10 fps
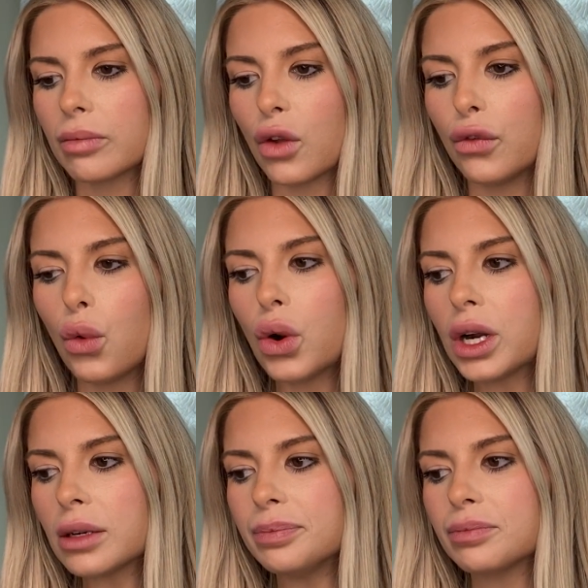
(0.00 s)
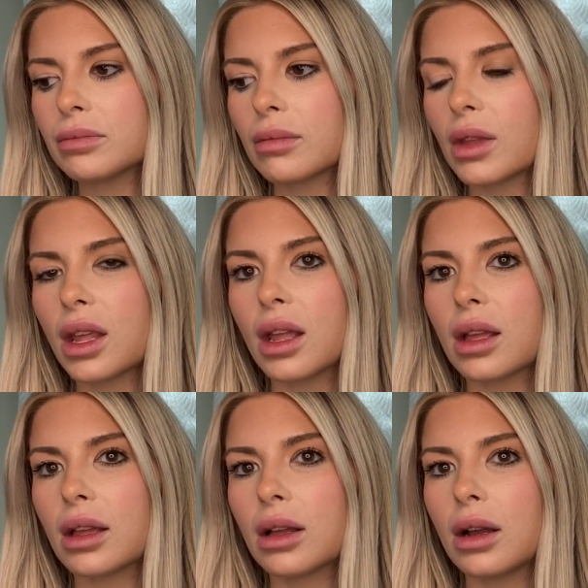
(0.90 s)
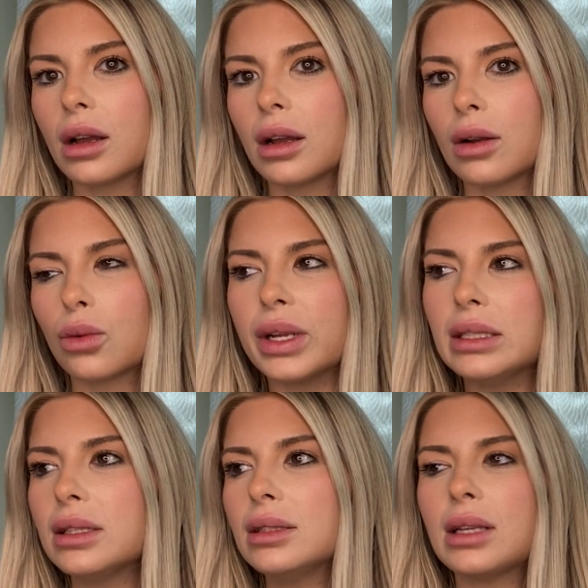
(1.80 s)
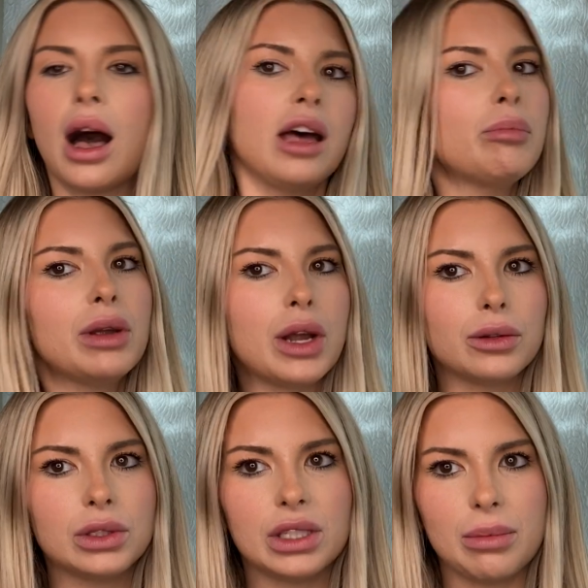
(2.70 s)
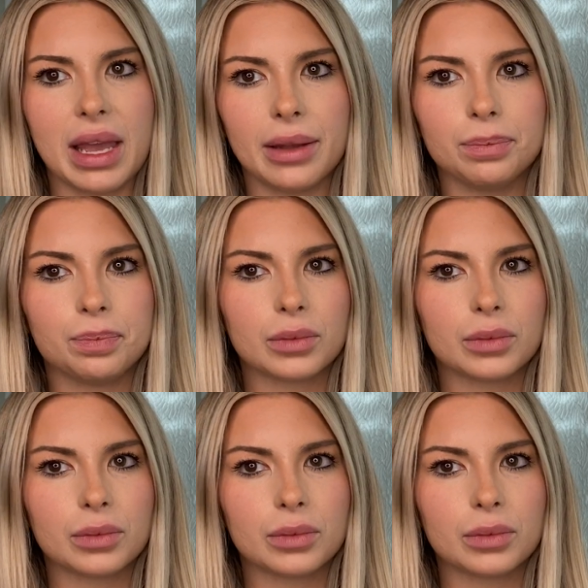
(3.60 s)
For reasons unbeknownst to me,